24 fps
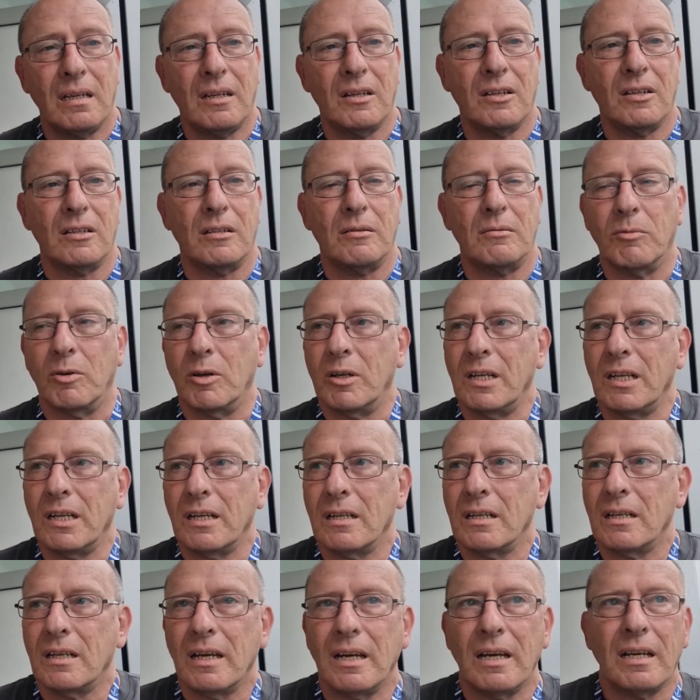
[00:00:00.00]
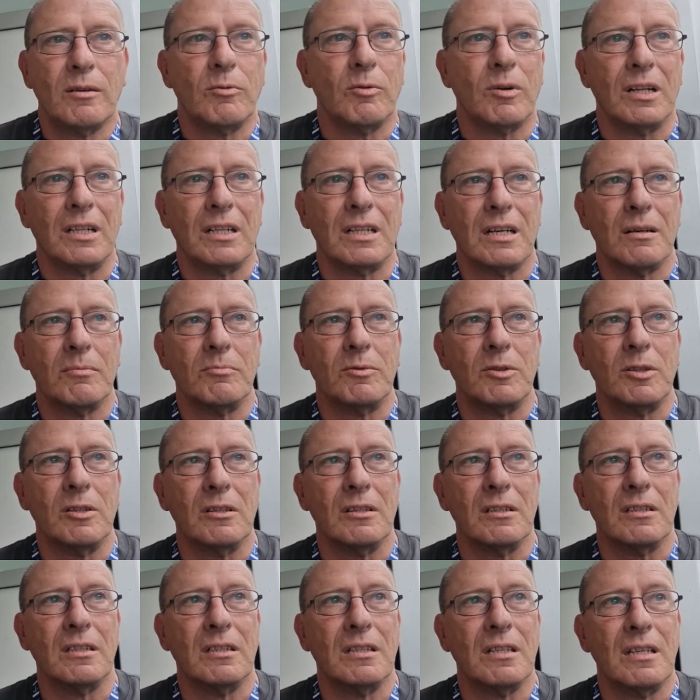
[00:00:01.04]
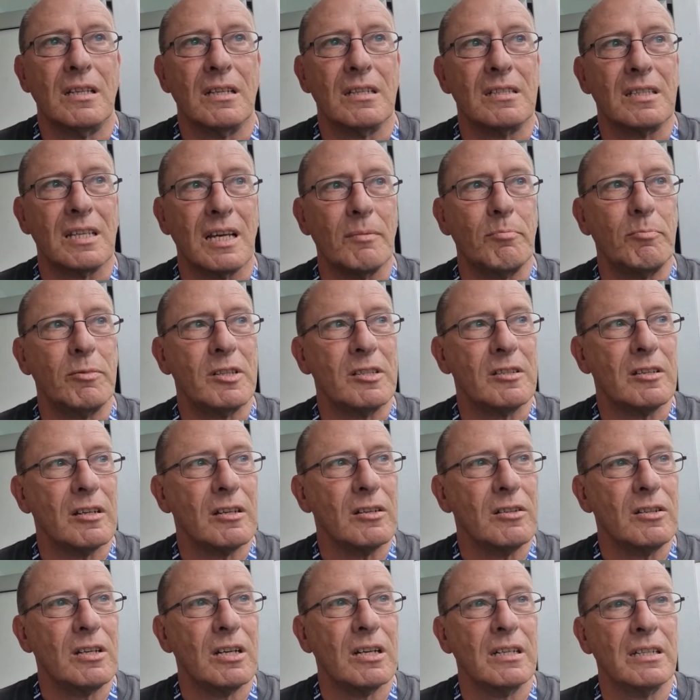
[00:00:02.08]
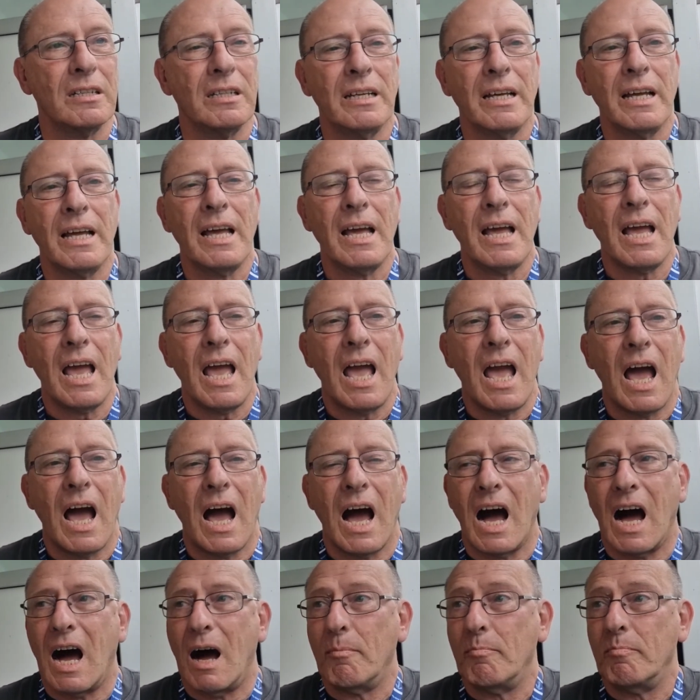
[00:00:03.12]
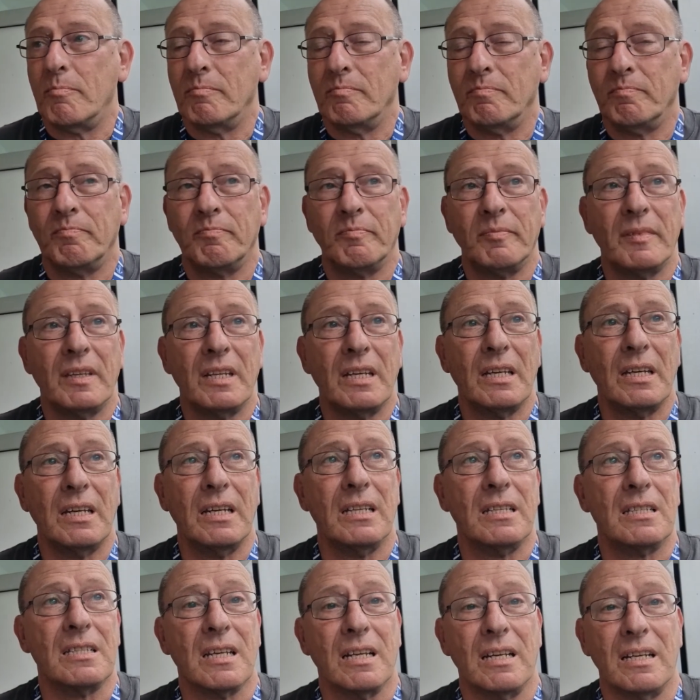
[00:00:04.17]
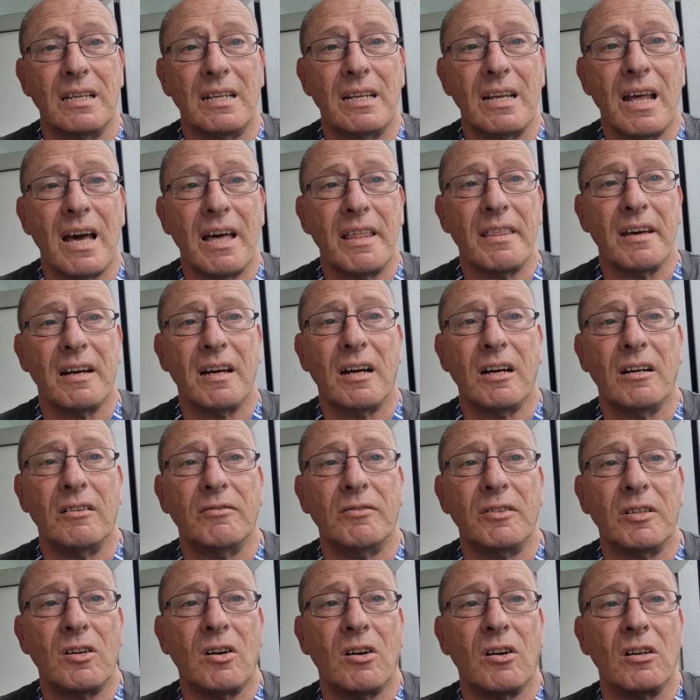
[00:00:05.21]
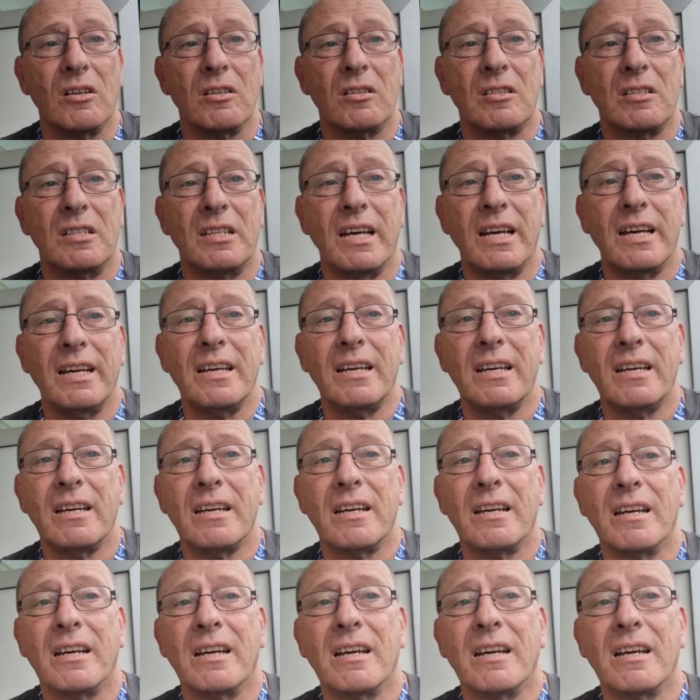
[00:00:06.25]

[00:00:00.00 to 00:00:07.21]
Good morning again. Welcome to this episode. Um, it's another overcast day